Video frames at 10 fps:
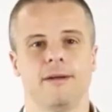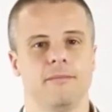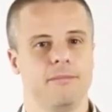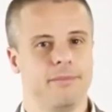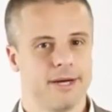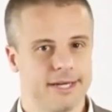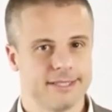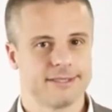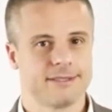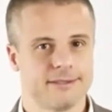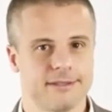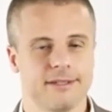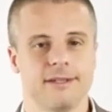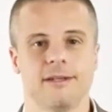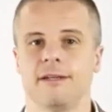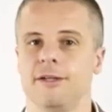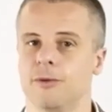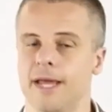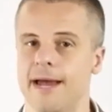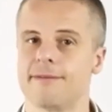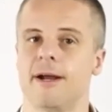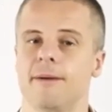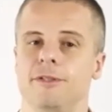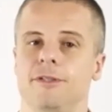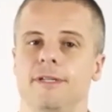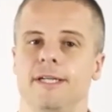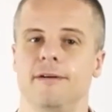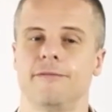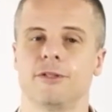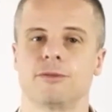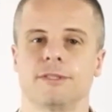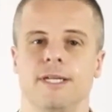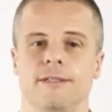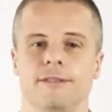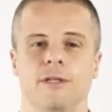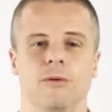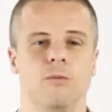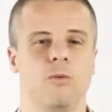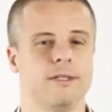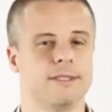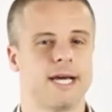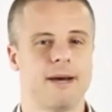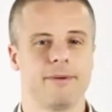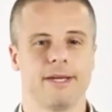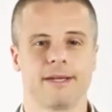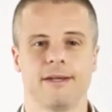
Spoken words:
but you don't have that opportunity on virtual sales. So one topic